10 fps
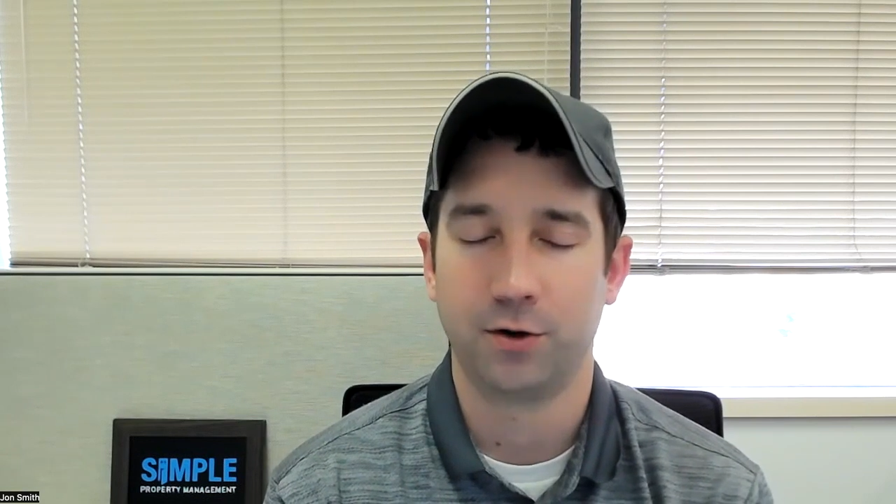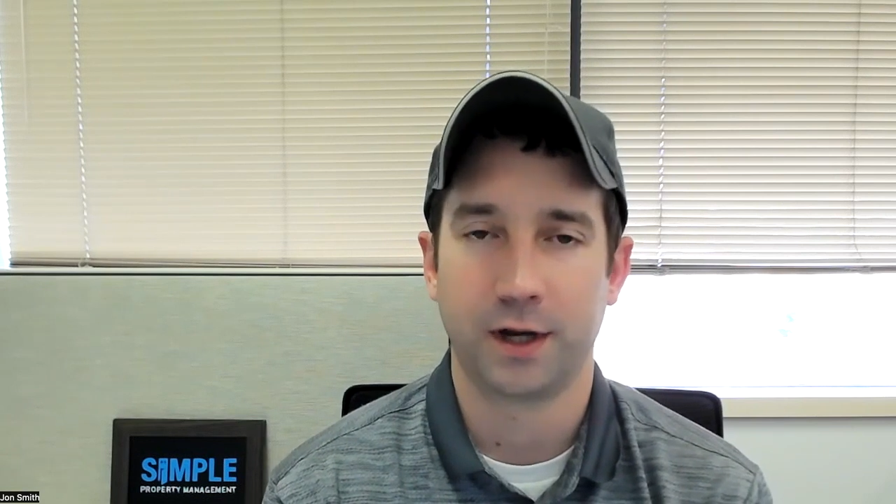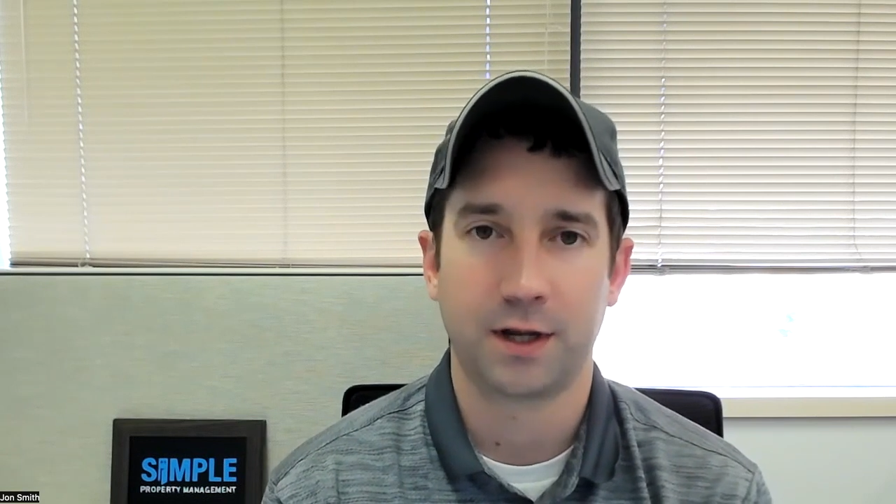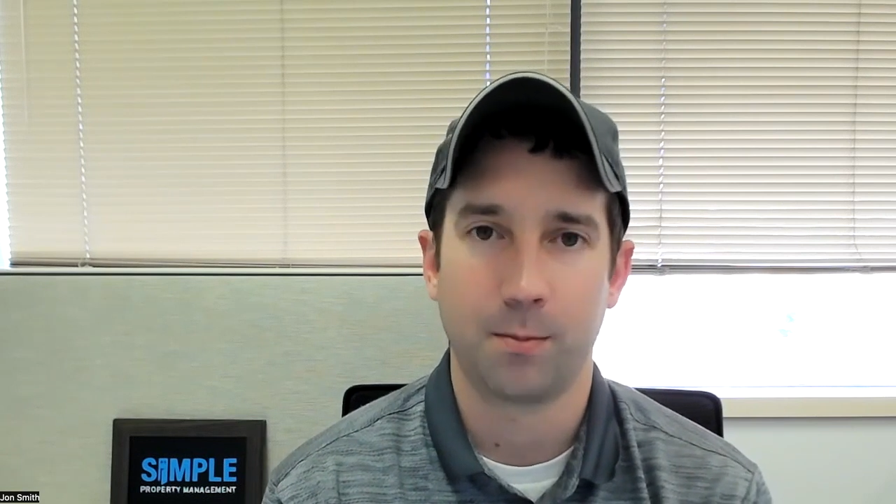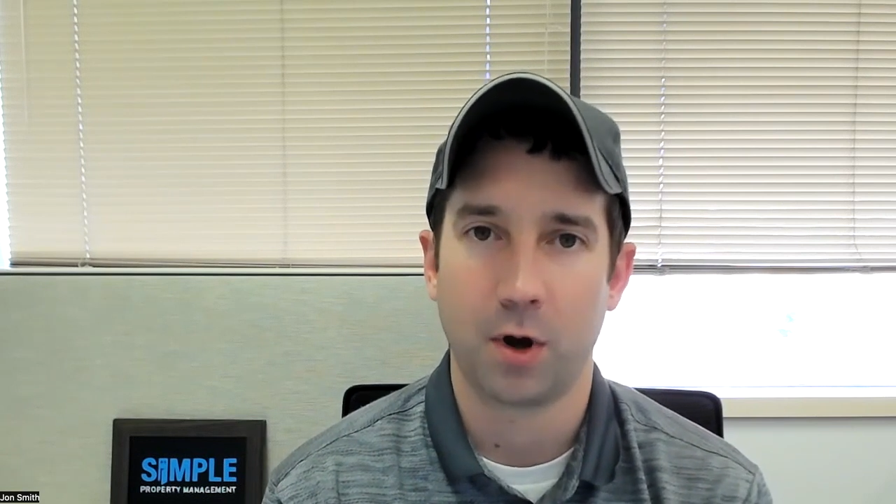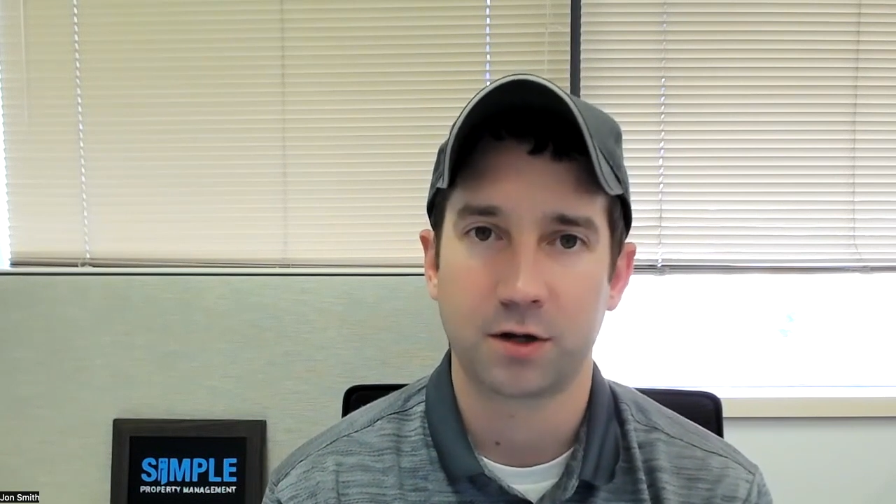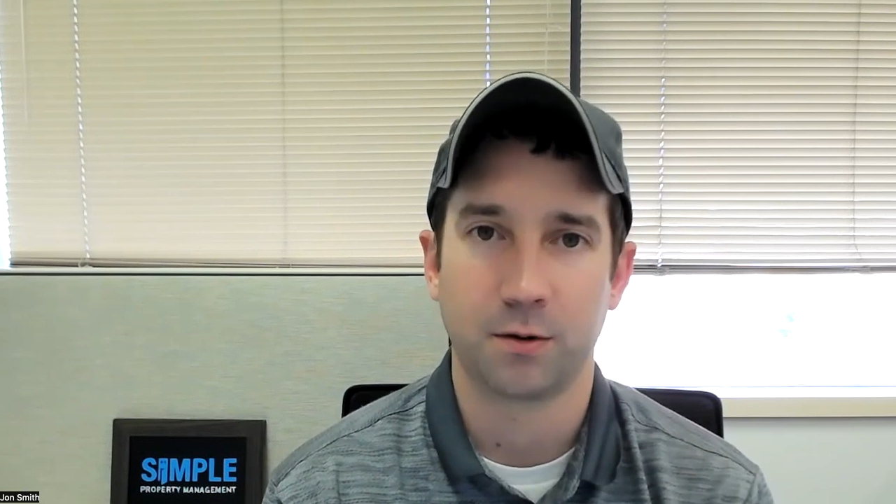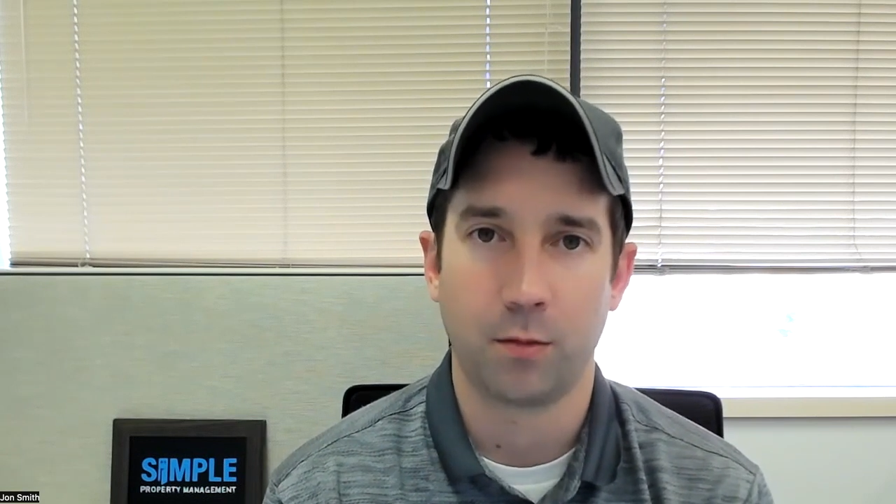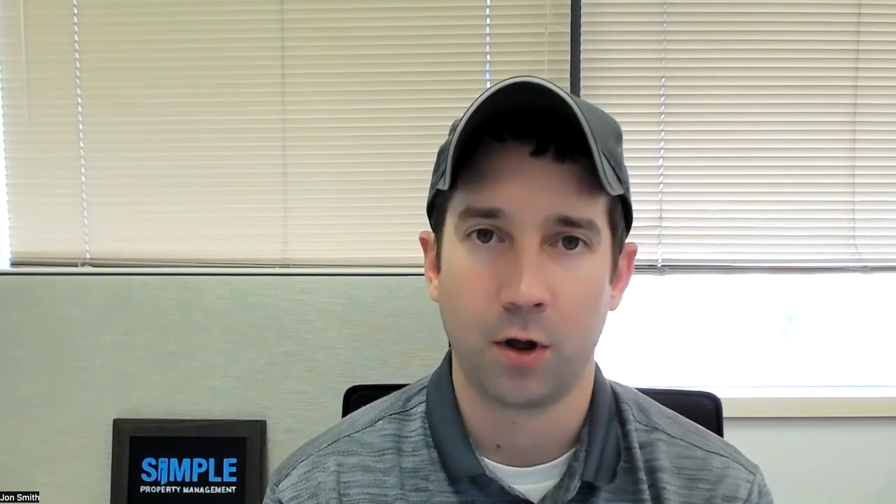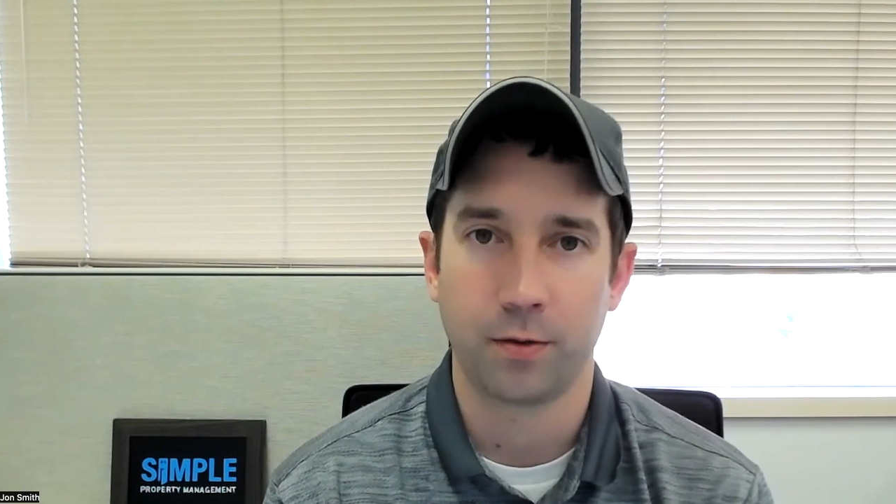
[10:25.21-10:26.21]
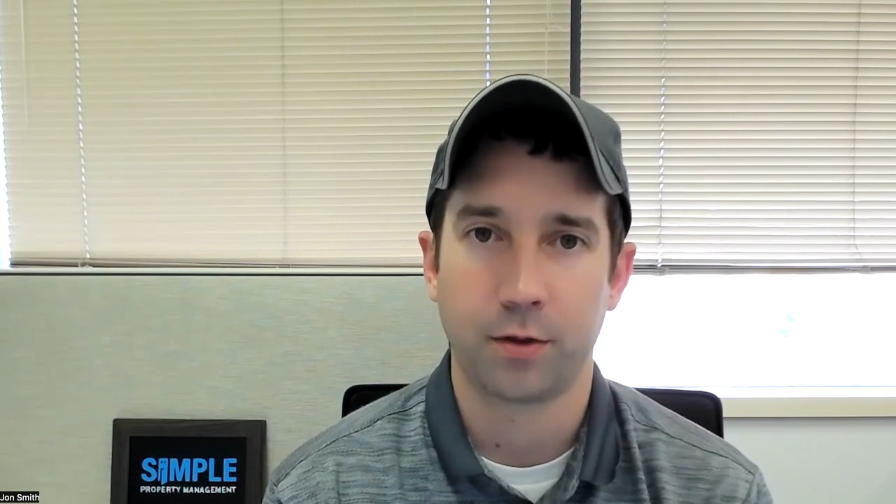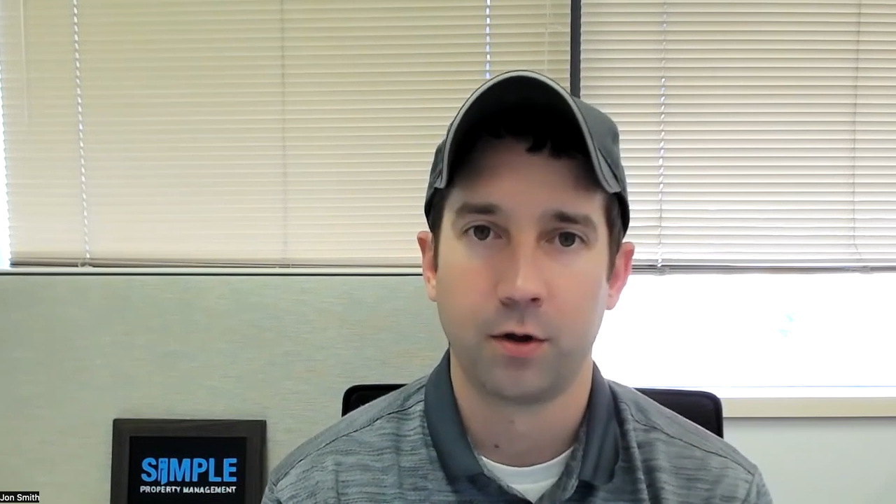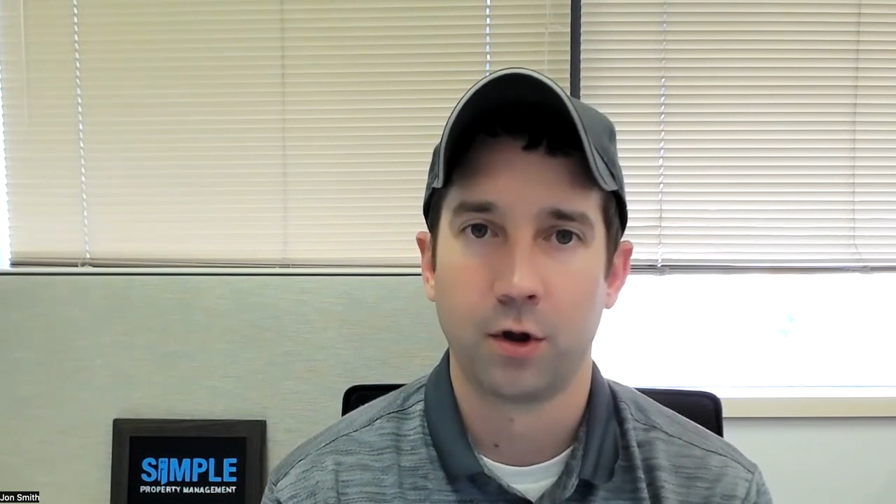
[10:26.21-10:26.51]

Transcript: like $10 a month.